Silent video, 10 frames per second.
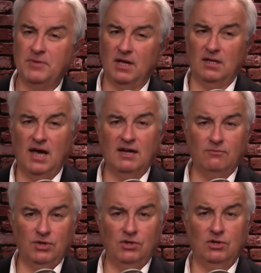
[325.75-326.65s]
a lot of
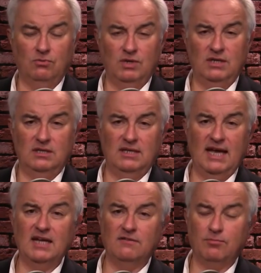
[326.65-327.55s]
what you're going to read, the
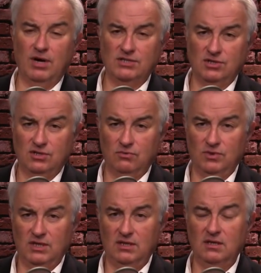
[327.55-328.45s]
negative press you're going to
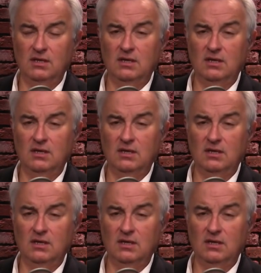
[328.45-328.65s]
read.